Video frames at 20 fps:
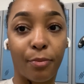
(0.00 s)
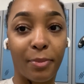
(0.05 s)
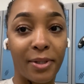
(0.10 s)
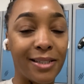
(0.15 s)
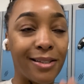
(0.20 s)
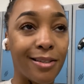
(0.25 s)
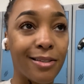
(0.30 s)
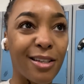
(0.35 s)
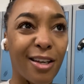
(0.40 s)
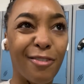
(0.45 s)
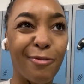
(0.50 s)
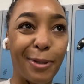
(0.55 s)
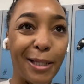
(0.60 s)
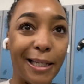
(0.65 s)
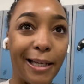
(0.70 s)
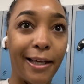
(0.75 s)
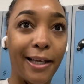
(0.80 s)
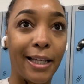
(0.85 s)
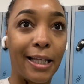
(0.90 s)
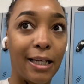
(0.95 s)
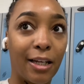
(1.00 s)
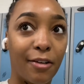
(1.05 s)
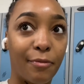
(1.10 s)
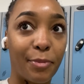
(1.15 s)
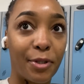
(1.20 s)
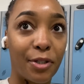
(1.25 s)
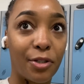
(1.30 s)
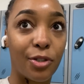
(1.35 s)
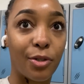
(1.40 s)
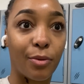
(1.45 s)
But since I've been ill, I've
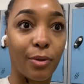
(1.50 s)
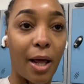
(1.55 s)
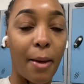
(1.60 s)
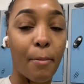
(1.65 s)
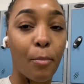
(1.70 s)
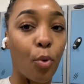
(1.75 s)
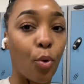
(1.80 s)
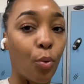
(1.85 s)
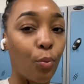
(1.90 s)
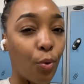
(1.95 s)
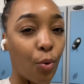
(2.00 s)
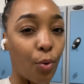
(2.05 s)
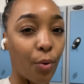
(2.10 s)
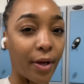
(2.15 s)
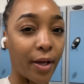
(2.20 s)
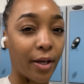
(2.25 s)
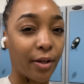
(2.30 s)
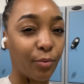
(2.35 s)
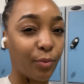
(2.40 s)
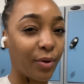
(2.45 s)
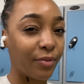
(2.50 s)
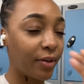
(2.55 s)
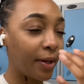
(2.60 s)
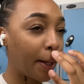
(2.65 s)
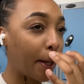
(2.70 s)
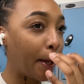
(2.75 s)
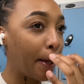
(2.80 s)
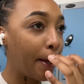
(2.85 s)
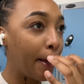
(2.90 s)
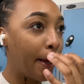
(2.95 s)
been doing like more walking with it.